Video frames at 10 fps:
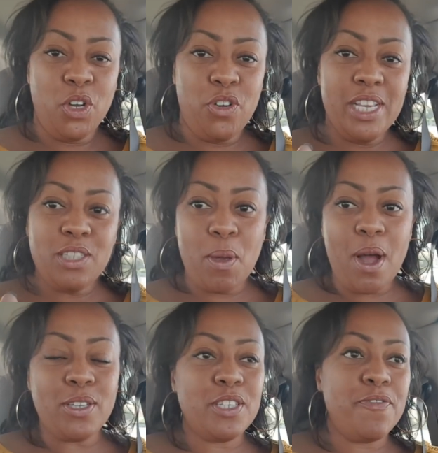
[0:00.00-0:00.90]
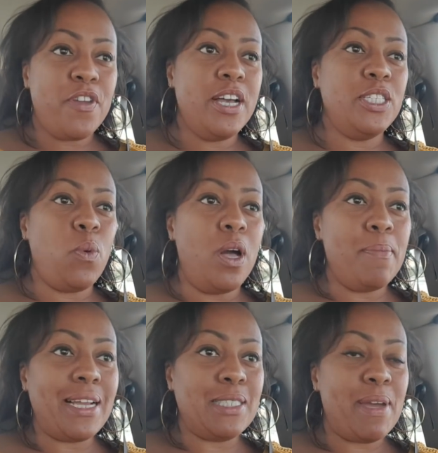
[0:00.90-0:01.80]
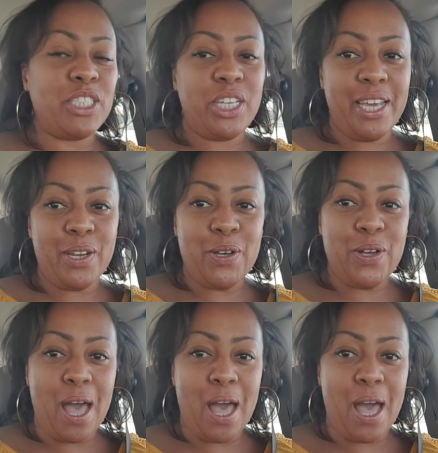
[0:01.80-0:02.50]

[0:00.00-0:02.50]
Greetings, Weight Watchers and friends. Welcome back to my channel.